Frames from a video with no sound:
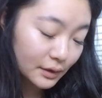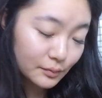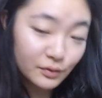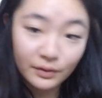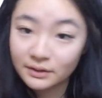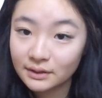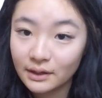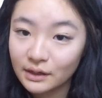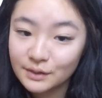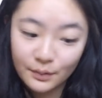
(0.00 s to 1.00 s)
I'm gonna move on to
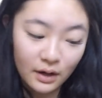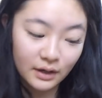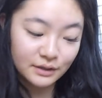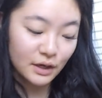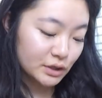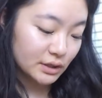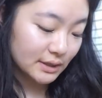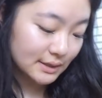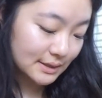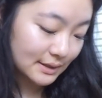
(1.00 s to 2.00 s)
the next product, which
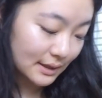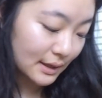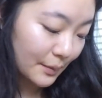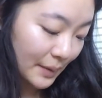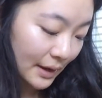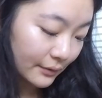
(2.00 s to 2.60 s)
is the